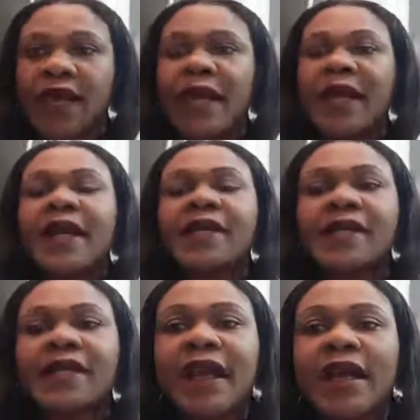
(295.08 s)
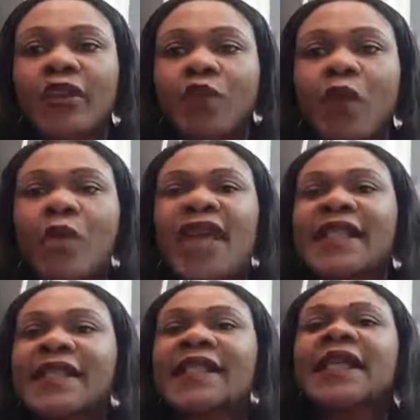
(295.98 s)
a scenario where we can
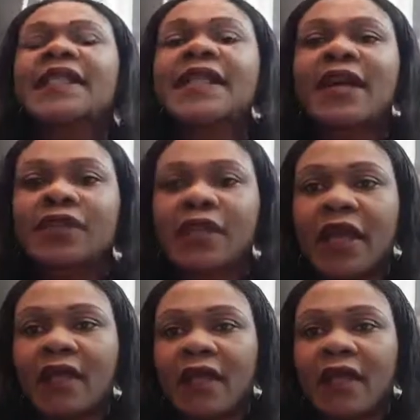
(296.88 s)
sit down together.